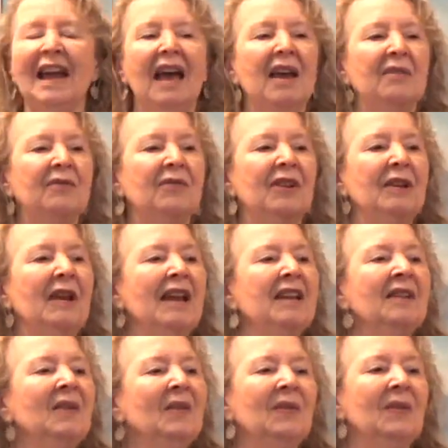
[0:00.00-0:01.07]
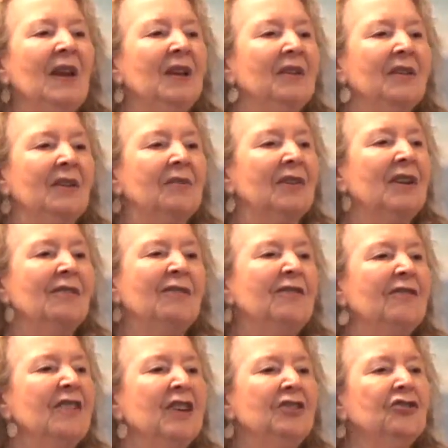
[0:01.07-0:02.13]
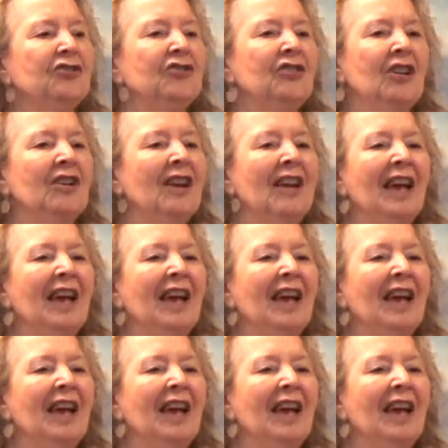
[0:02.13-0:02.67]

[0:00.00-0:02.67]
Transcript: every insect, every fish,